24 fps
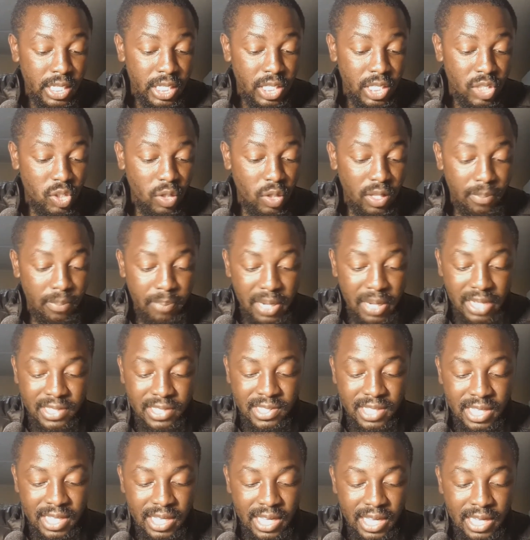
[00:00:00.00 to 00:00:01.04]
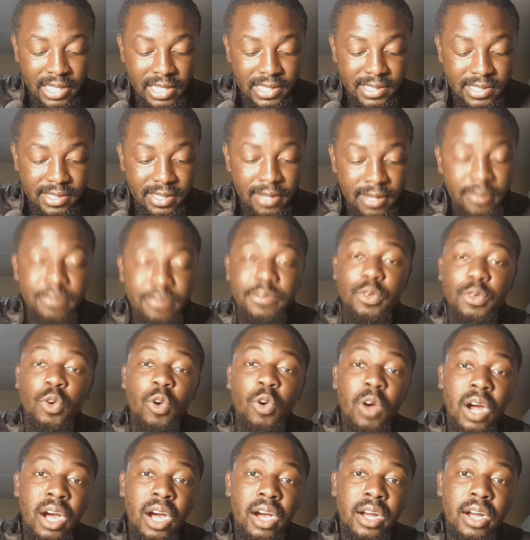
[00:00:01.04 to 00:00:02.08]
So the best thing is, if
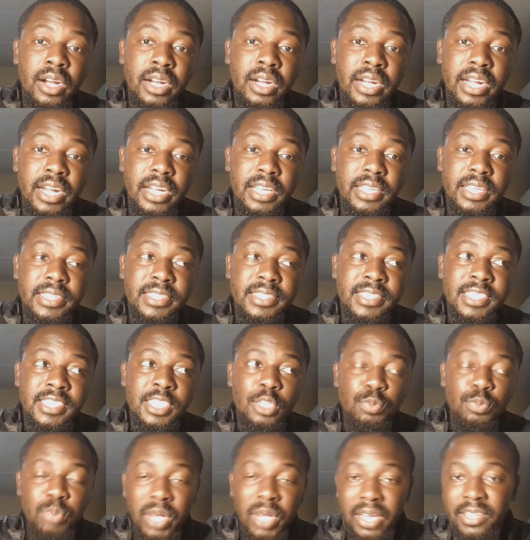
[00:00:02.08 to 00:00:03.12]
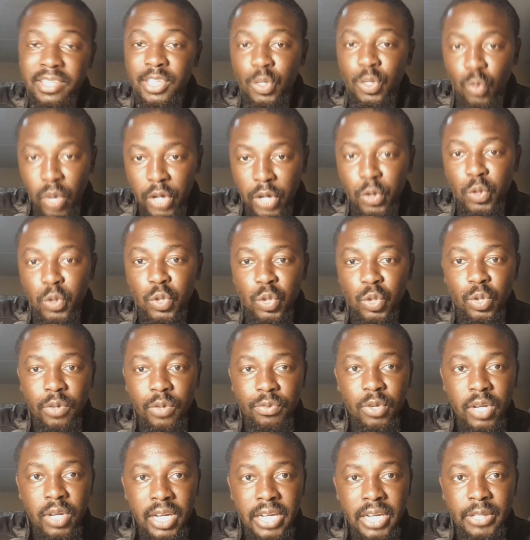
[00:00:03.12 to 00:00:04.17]
you are suspecting 1 or 2 of
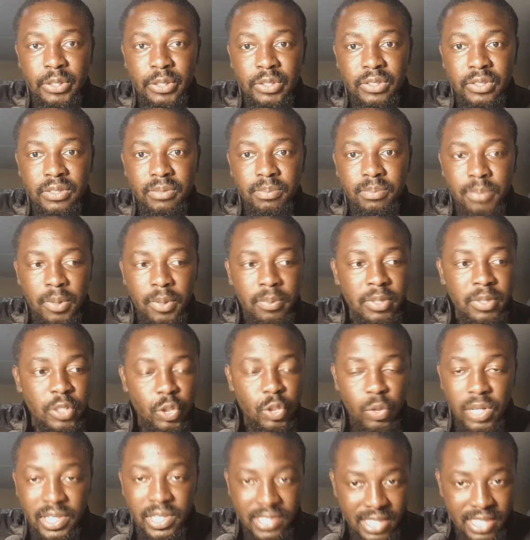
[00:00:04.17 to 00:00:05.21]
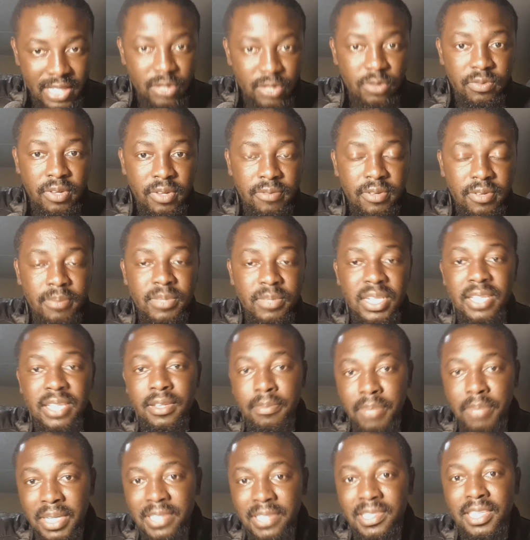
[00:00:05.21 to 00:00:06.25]
your cows probably showing signs of FMD, the
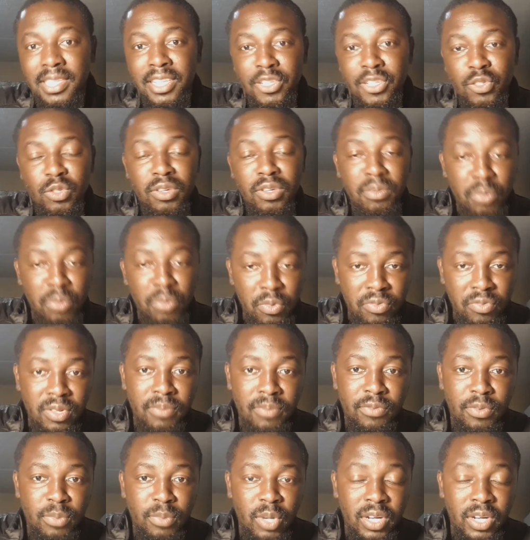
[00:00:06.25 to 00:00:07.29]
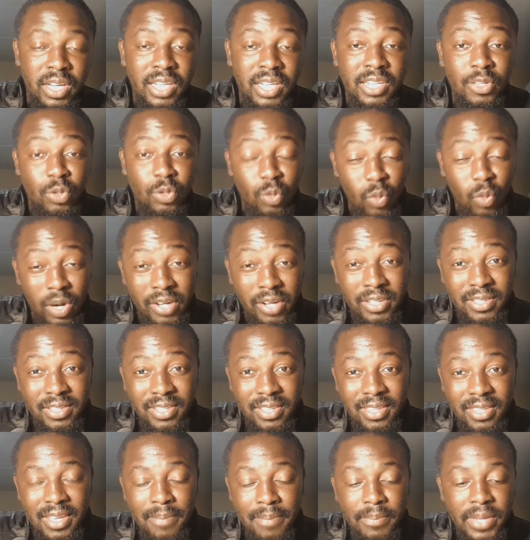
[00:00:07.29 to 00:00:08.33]
best thing is to remove them from your herd and to
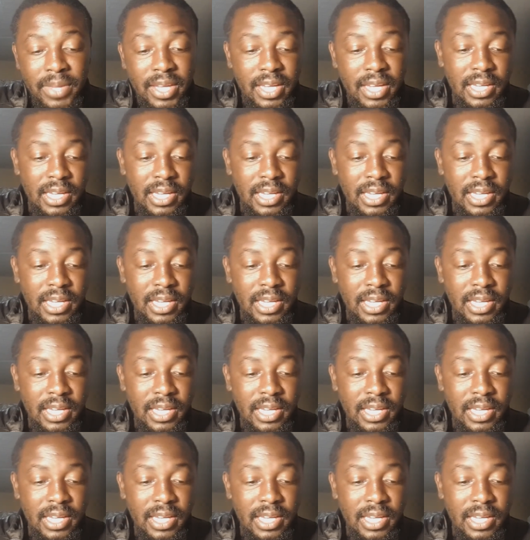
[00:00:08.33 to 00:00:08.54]
quarantine them.